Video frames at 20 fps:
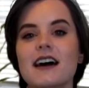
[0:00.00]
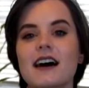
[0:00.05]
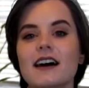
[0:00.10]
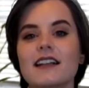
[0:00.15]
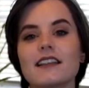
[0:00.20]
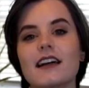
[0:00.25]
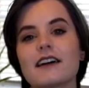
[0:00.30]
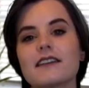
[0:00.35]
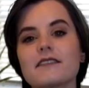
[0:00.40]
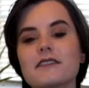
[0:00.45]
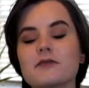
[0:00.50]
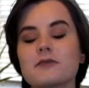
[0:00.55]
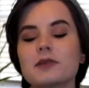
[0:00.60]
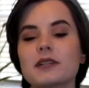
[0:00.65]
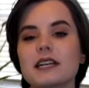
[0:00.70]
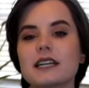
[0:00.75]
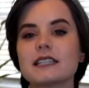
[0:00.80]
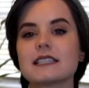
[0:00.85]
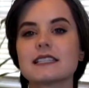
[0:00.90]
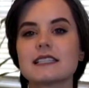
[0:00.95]
A lot of the
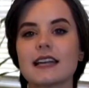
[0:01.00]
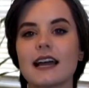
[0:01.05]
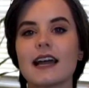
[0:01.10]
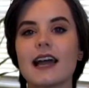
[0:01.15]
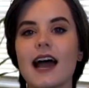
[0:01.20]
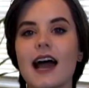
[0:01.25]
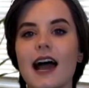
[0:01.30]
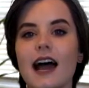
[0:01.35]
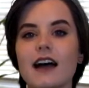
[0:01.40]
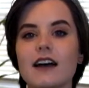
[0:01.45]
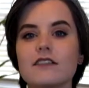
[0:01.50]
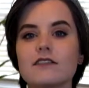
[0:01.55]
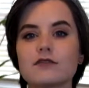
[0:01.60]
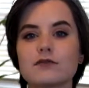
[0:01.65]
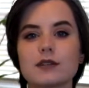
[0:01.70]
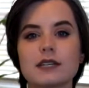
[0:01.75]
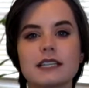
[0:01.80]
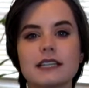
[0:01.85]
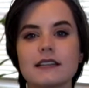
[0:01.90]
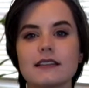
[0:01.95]
plants that I
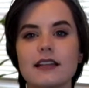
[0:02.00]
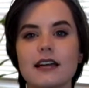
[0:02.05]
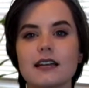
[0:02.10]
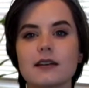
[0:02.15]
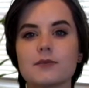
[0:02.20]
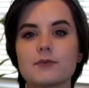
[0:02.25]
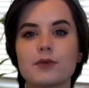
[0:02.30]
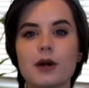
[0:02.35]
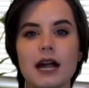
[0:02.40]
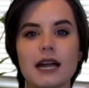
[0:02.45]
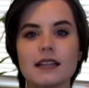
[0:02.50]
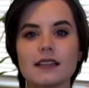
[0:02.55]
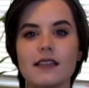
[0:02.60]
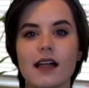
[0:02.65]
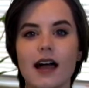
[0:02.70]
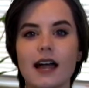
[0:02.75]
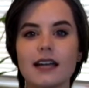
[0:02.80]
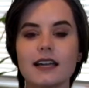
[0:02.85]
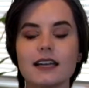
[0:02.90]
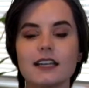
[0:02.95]
have really like bright
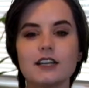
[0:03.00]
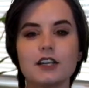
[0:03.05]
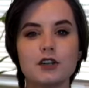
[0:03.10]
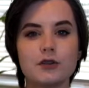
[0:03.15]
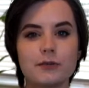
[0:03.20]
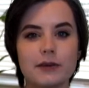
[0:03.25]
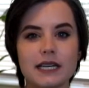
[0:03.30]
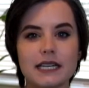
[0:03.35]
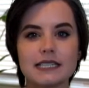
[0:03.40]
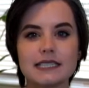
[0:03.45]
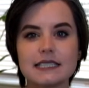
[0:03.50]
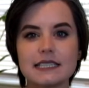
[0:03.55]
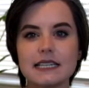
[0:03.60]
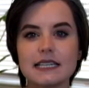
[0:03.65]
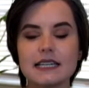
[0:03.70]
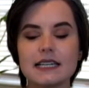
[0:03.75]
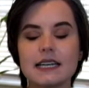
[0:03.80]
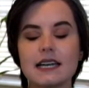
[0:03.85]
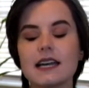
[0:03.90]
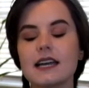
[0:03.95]
light and
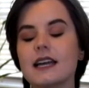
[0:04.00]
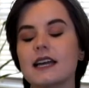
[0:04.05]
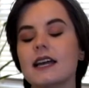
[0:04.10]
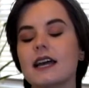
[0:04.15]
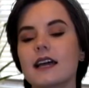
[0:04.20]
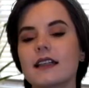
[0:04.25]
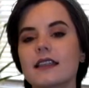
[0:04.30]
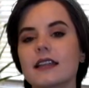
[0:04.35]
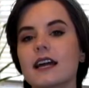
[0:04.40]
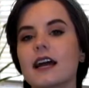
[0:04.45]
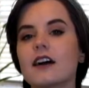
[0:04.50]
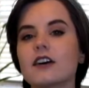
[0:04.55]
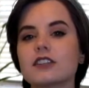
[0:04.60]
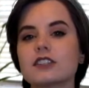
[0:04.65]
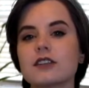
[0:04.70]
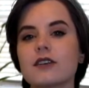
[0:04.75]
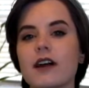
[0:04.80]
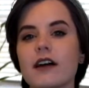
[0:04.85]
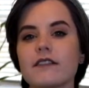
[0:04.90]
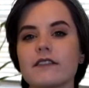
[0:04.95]
humidity, and then I
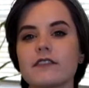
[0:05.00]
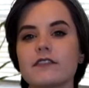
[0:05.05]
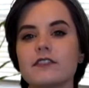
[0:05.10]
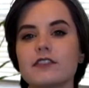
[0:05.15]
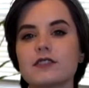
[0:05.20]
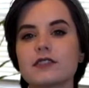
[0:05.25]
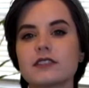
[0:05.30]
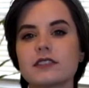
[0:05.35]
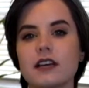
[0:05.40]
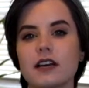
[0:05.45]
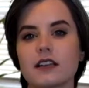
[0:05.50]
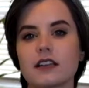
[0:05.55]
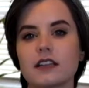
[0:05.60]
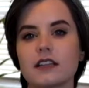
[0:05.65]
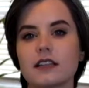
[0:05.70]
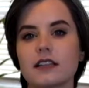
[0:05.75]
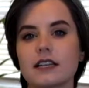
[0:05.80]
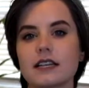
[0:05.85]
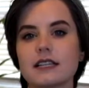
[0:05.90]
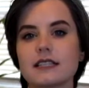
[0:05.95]
also have a few
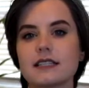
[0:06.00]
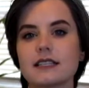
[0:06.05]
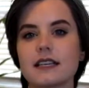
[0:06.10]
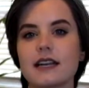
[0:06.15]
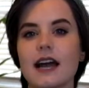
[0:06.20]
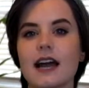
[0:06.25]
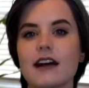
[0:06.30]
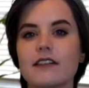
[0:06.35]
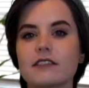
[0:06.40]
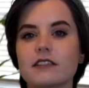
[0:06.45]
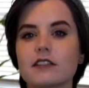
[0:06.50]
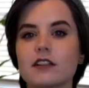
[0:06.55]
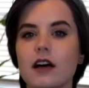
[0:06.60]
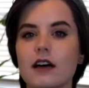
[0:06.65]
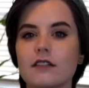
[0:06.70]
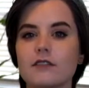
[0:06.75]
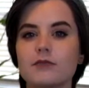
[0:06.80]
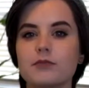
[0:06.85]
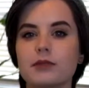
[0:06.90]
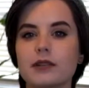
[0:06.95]
succulents and I have a
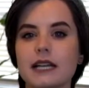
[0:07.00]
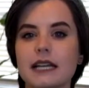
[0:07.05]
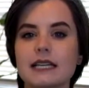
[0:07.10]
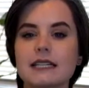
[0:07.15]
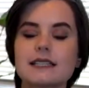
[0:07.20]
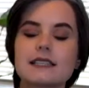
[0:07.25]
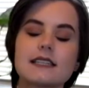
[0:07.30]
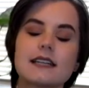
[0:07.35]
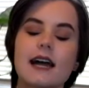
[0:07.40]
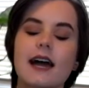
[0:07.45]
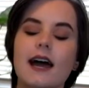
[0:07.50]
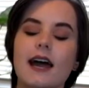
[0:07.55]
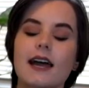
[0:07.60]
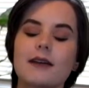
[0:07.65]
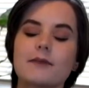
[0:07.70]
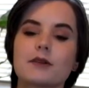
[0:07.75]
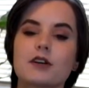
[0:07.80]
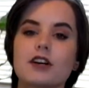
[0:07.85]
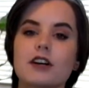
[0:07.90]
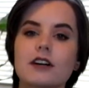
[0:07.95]
lot of plants that I
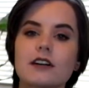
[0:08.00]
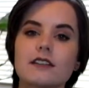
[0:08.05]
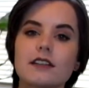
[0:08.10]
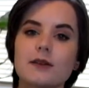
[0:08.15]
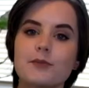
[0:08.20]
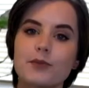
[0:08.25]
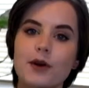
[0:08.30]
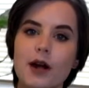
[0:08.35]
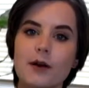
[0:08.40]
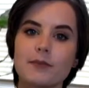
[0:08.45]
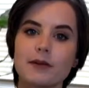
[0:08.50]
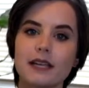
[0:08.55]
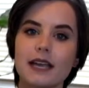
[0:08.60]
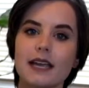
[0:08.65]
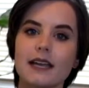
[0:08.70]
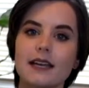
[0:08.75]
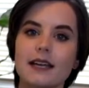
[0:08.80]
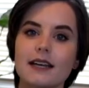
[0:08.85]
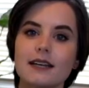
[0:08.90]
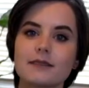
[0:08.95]
am currently
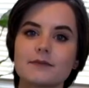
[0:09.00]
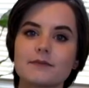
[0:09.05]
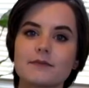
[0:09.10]
propagating.